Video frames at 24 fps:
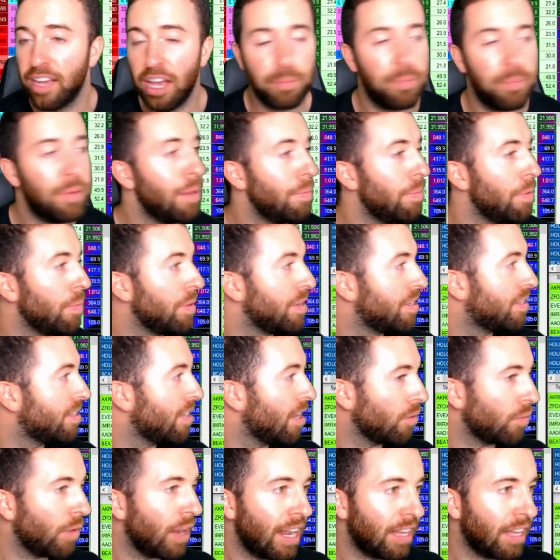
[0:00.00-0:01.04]
maybe we
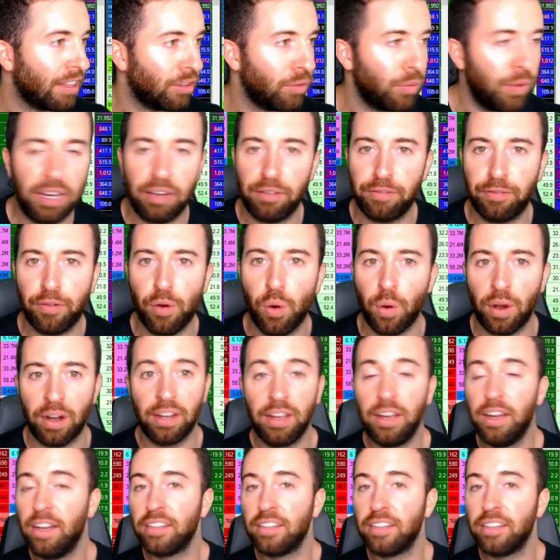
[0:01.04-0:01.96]
sit right at 384.